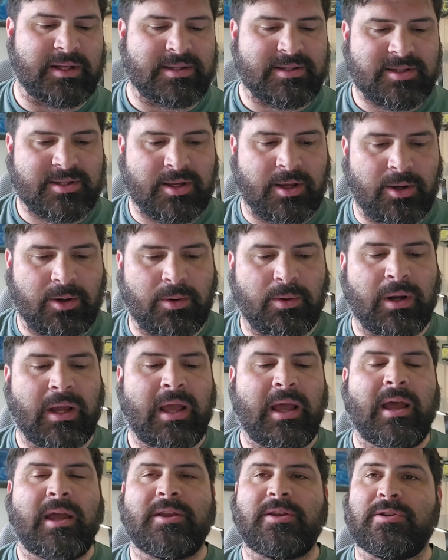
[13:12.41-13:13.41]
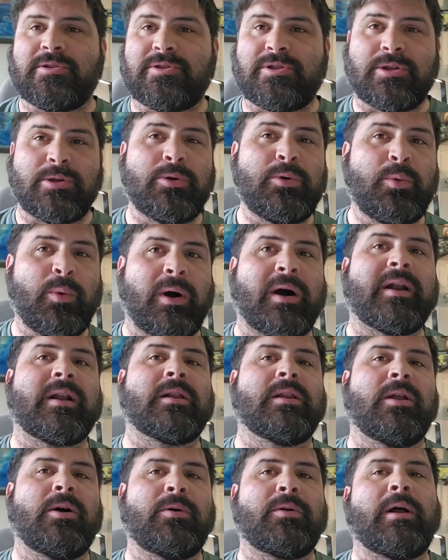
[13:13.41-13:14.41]
So you do want to
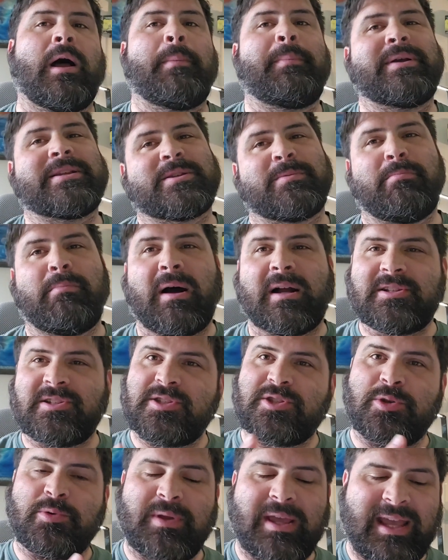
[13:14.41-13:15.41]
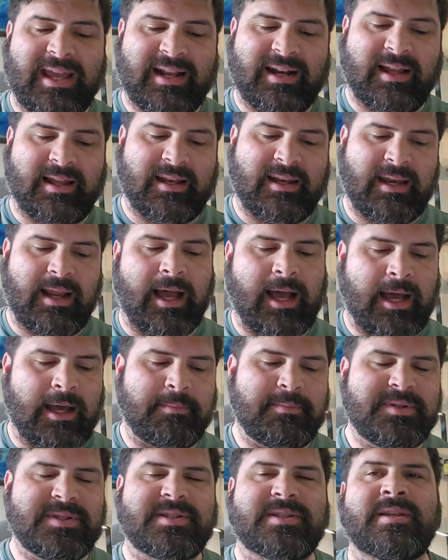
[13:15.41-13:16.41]
load up as much as you can on
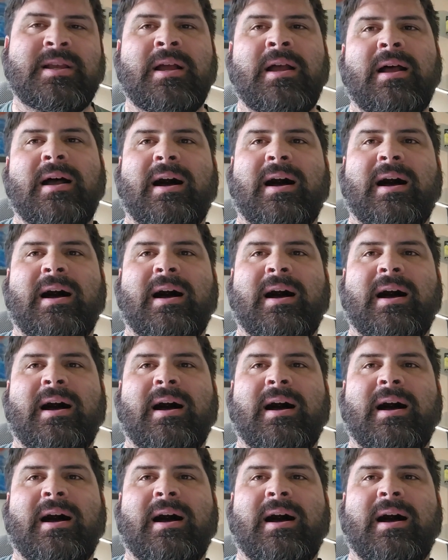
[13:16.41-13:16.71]
knobs,